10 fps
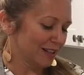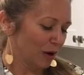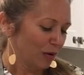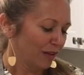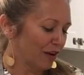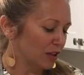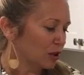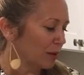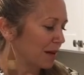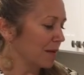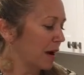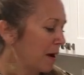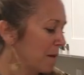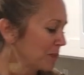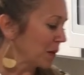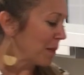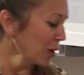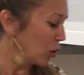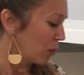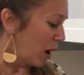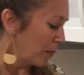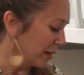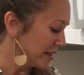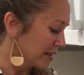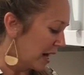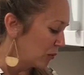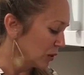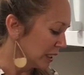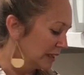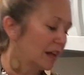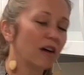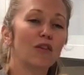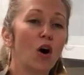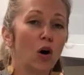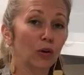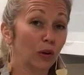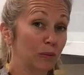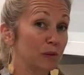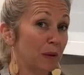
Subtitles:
So they've got so many medical properties that I really love all herbs,